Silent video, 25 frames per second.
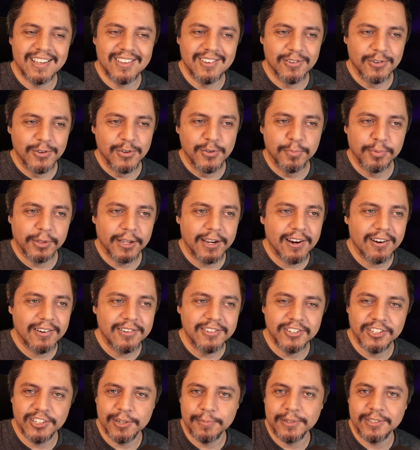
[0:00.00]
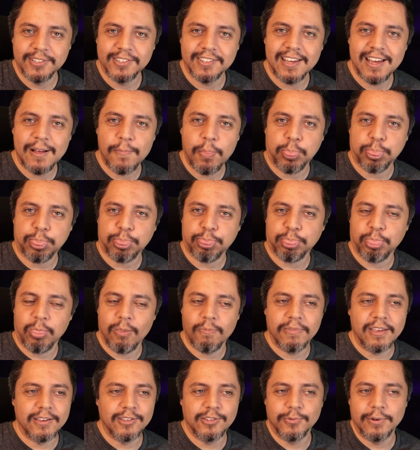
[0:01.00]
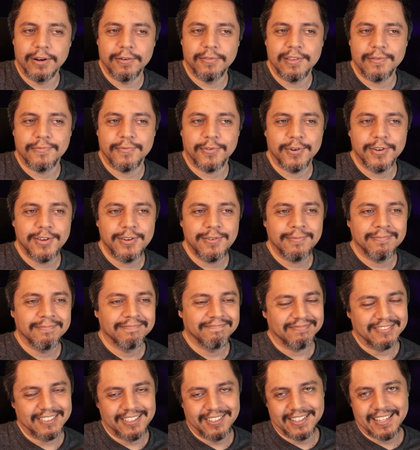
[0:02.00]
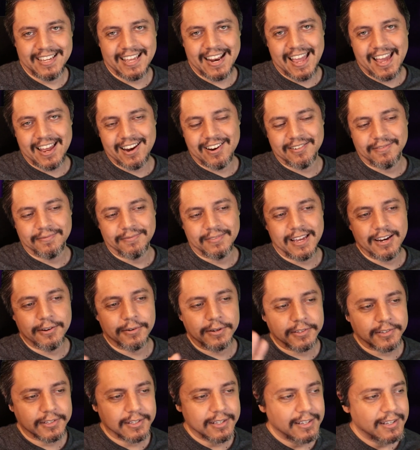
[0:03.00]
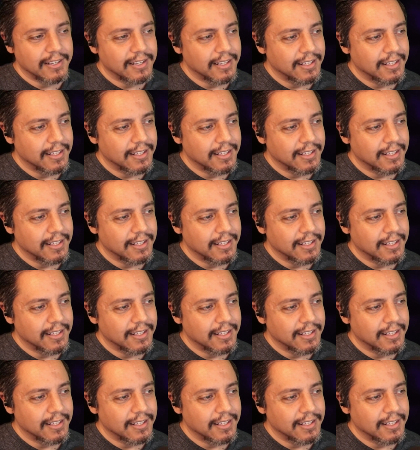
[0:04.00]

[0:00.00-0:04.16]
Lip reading: And you're a new player and you jump into that, they do everything for you. Get out of here. Anyways,